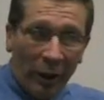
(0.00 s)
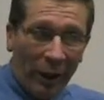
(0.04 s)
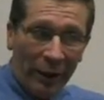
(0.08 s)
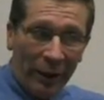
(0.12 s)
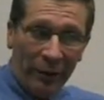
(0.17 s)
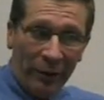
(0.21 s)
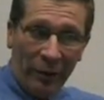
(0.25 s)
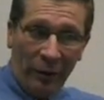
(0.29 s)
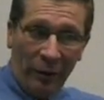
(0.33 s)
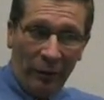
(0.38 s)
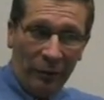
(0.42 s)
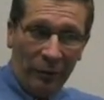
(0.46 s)
I
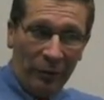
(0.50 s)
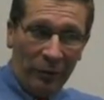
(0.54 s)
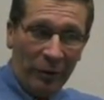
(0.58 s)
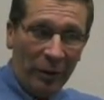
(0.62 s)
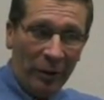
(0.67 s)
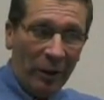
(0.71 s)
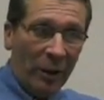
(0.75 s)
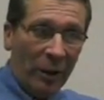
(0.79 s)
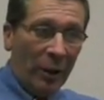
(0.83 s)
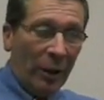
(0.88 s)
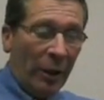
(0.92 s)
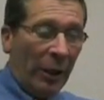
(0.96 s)
don't.
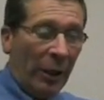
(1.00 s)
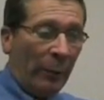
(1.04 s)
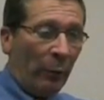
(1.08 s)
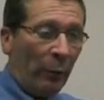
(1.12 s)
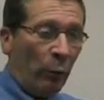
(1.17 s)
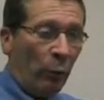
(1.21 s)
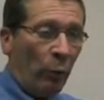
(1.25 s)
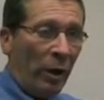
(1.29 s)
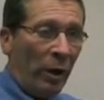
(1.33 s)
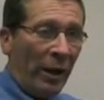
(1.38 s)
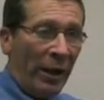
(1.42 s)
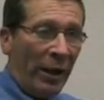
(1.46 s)
Number
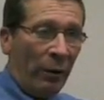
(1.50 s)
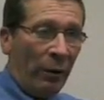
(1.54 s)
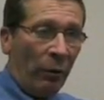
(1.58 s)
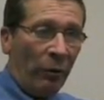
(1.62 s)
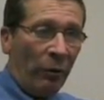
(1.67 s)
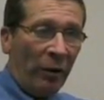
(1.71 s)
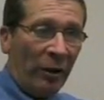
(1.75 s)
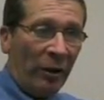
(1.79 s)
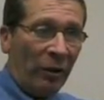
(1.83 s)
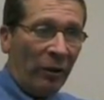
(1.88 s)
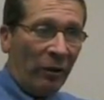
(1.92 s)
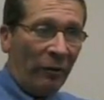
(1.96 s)
one, I don't
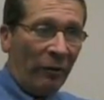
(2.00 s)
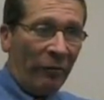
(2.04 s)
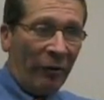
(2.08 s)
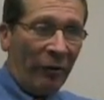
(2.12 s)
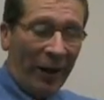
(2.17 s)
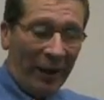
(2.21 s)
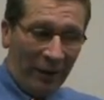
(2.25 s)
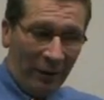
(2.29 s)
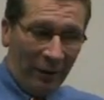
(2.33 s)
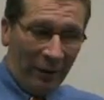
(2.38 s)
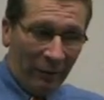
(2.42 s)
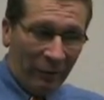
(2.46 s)
think they're
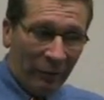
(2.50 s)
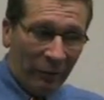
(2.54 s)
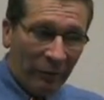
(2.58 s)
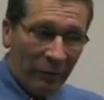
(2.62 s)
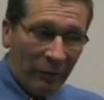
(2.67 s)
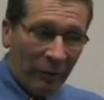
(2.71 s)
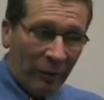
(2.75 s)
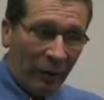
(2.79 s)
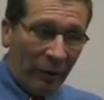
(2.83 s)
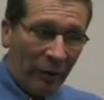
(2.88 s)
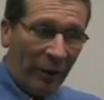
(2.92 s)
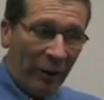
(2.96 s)
effective.
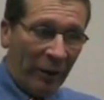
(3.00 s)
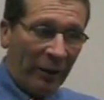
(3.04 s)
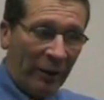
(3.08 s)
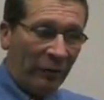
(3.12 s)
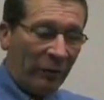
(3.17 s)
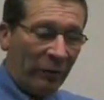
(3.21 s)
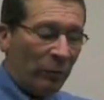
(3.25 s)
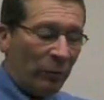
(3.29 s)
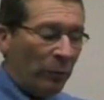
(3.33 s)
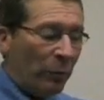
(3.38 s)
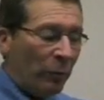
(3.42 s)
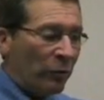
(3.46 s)
I think
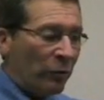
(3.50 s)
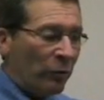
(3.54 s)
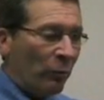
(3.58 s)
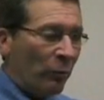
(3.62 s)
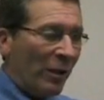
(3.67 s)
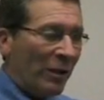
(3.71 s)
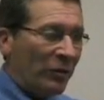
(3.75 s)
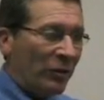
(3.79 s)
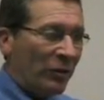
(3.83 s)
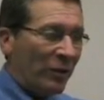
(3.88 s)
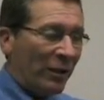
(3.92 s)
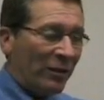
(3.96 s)
if a person
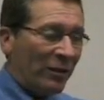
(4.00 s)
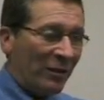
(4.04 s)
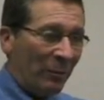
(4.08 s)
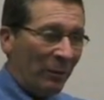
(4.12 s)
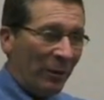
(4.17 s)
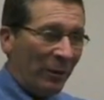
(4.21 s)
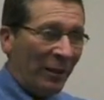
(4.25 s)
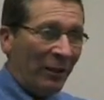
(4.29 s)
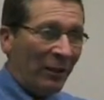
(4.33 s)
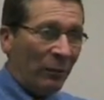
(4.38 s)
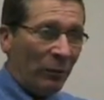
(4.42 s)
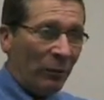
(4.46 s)
wants to get
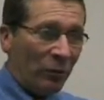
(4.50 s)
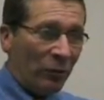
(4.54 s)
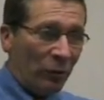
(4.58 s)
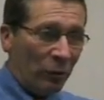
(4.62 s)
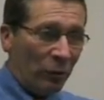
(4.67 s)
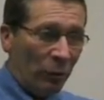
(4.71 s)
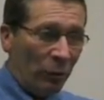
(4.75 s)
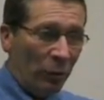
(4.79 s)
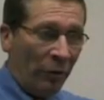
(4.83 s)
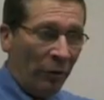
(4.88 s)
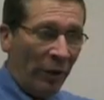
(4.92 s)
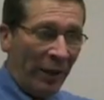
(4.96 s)
something into a
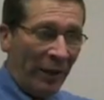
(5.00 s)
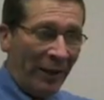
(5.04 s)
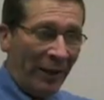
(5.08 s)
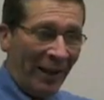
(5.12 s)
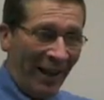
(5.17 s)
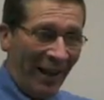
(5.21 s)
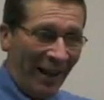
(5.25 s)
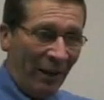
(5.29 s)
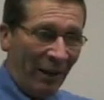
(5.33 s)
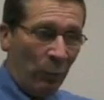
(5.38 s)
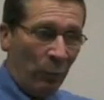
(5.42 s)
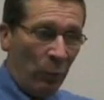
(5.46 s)
school, they
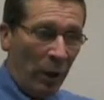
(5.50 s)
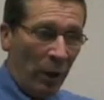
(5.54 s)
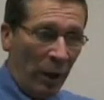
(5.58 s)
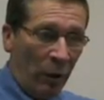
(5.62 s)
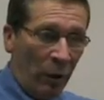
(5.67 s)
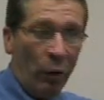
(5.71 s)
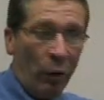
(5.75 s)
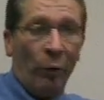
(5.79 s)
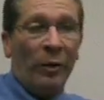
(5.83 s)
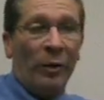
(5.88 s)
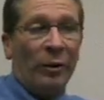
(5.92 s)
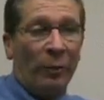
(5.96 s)
can and will,
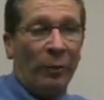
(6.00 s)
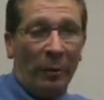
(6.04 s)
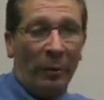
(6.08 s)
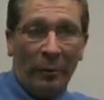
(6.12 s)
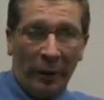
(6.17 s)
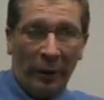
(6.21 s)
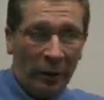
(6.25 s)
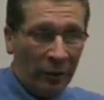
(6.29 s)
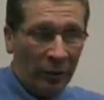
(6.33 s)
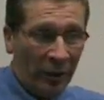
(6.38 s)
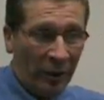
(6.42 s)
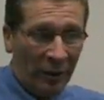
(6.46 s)
or into a
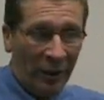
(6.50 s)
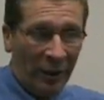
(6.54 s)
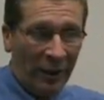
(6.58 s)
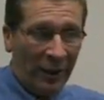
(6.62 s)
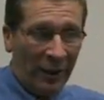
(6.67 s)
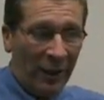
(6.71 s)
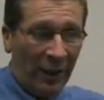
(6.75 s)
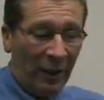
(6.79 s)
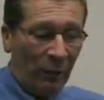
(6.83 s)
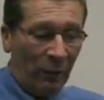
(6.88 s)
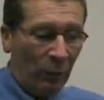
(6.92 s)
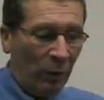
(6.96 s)
building, they
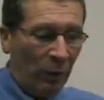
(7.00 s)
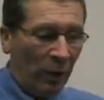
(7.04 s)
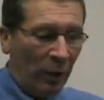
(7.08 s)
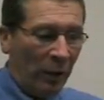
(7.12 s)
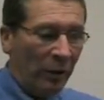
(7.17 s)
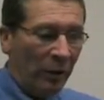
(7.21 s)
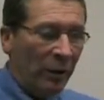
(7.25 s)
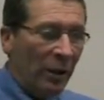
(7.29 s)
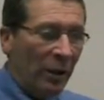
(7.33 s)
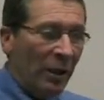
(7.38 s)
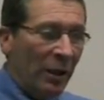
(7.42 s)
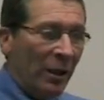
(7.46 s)
can and
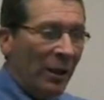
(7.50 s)
will.